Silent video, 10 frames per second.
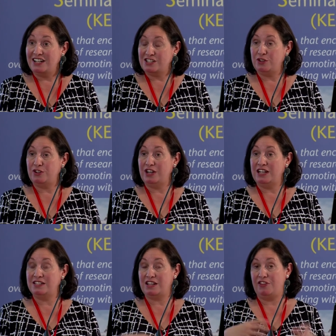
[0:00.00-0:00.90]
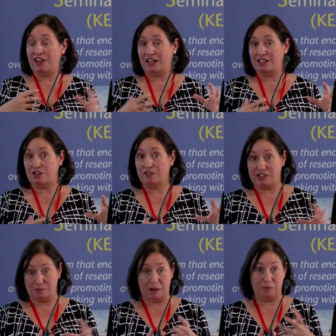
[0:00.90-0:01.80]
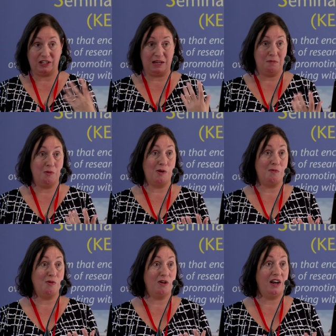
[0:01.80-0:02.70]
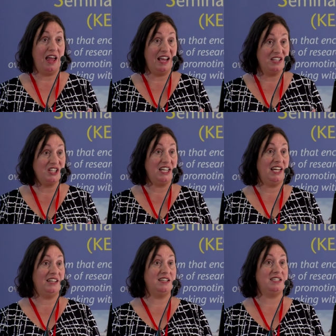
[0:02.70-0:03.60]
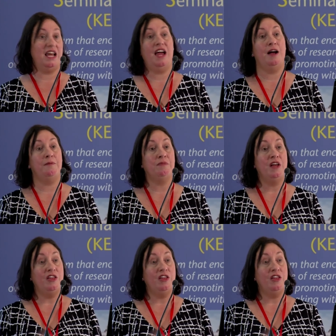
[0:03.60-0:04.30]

So there is, a thing, sort of as people are getting more and more educated, um,